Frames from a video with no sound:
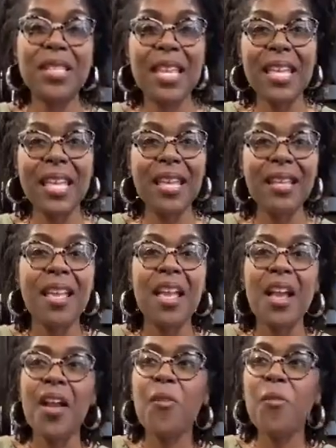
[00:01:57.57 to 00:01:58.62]
thinking,
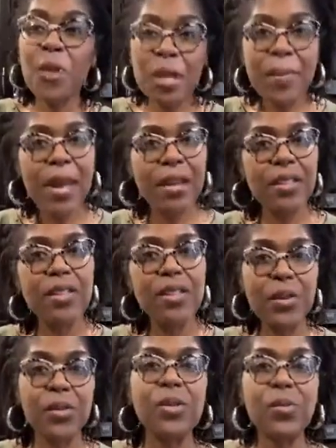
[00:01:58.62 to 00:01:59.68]
what about other
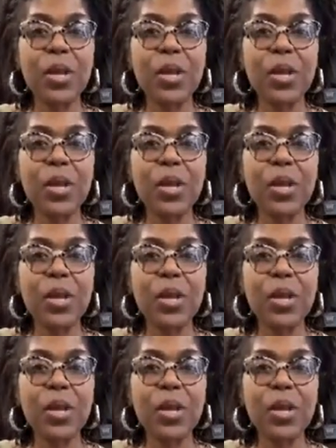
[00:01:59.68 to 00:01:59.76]
desserts?